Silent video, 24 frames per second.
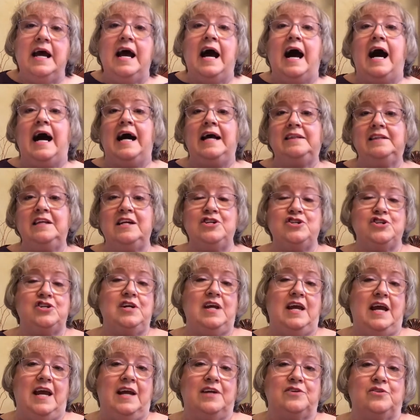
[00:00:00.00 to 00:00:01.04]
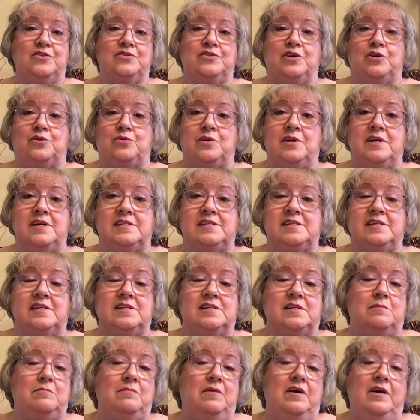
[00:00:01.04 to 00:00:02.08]
I think she handled the
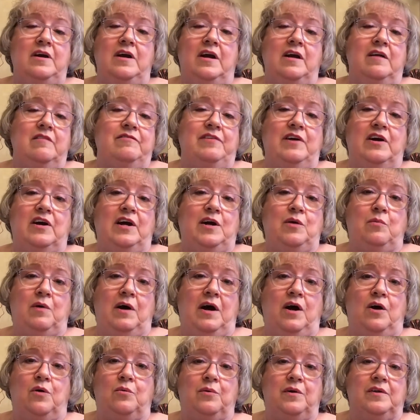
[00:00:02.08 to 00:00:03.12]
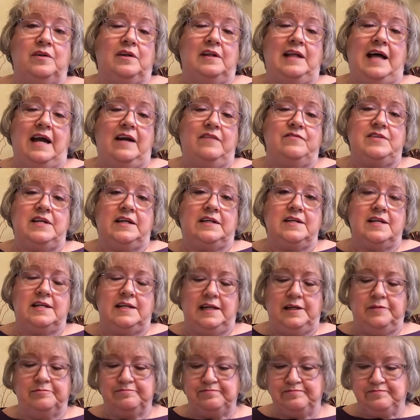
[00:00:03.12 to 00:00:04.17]
criticism very well with a lot of
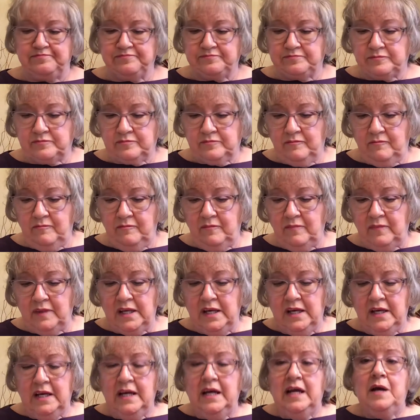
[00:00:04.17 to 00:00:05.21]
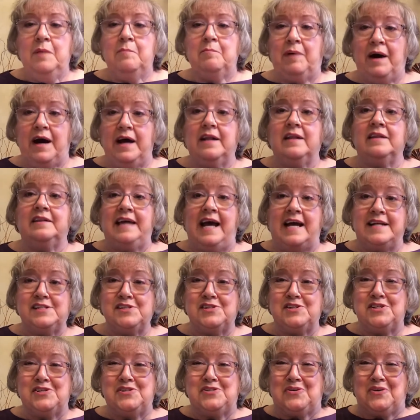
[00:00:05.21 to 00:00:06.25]
dignity. But that's the
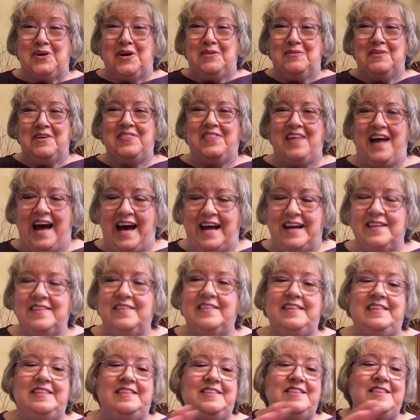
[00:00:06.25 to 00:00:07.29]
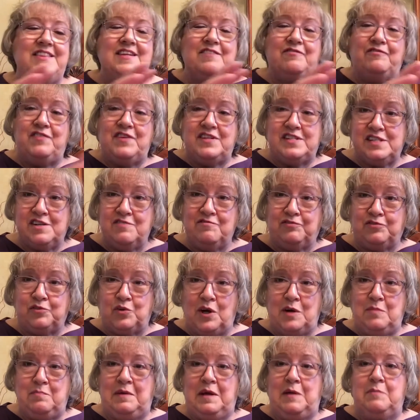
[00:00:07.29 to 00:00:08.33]
story with that. The Fitz and
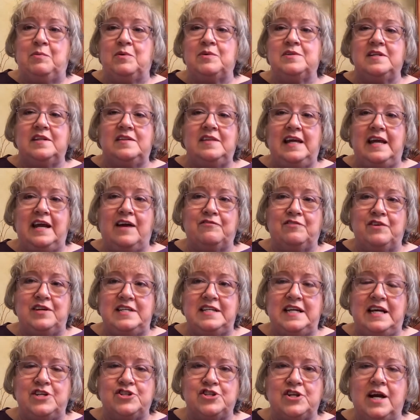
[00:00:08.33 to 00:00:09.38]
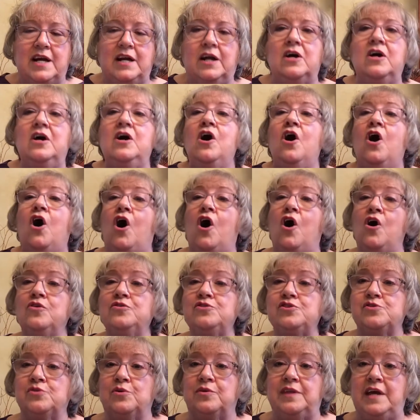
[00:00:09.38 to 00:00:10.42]
Floyd people did the everyday china.
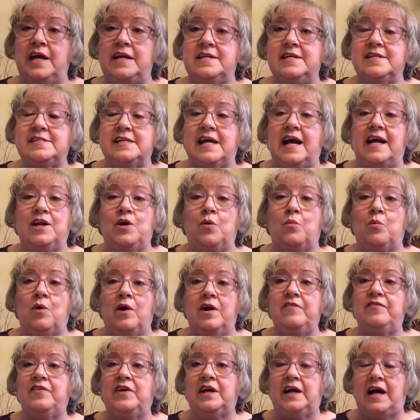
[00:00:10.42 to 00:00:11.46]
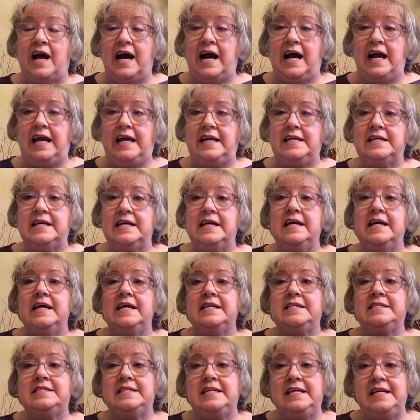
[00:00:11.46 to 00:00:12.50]
Also, they designed a one-of-a-kind
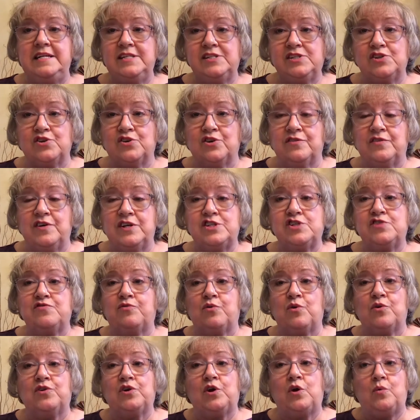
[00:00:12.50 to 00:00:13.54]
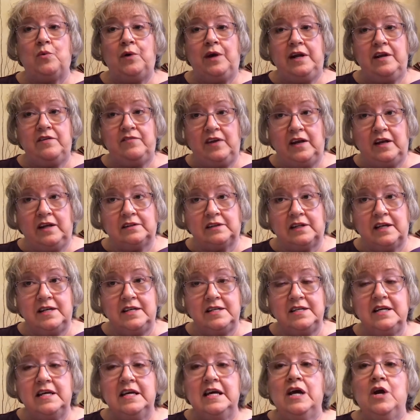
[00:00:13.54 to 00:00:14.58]
tea service for the Queen of
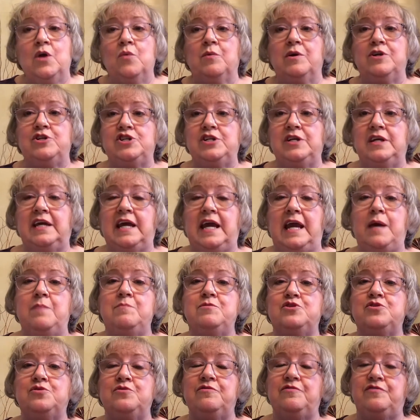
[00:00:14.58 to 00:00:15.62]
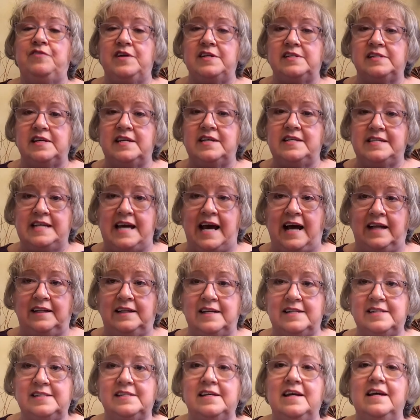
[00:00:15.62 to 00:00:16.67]
England. When she came to visit
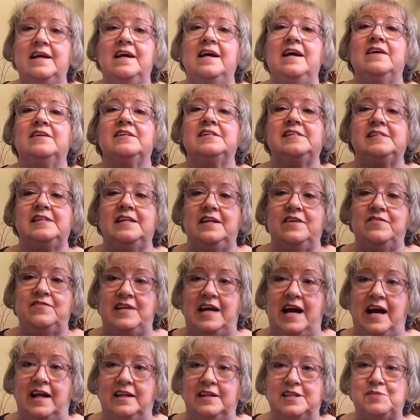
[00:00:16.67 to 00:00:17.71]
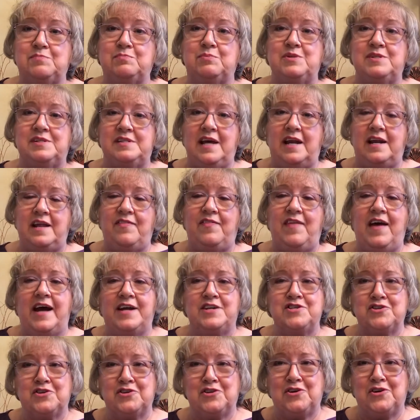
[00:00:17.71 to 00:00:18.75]
Dallas, the city of Dallas presented that
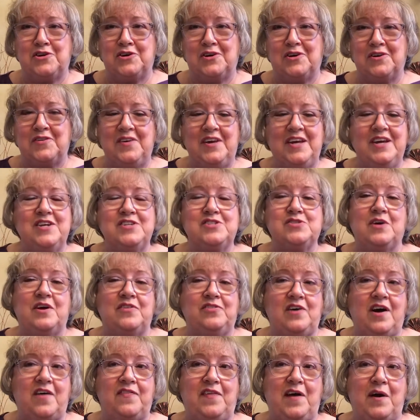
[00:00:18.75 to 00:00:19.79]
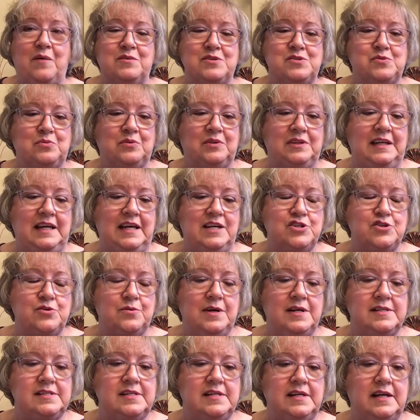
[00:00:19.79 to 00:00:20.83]
to her. So I thought that was really
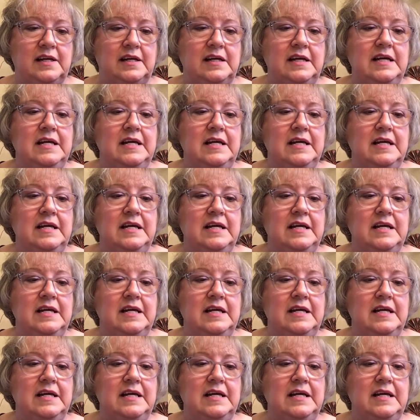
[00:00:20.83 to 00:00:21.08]
interesting.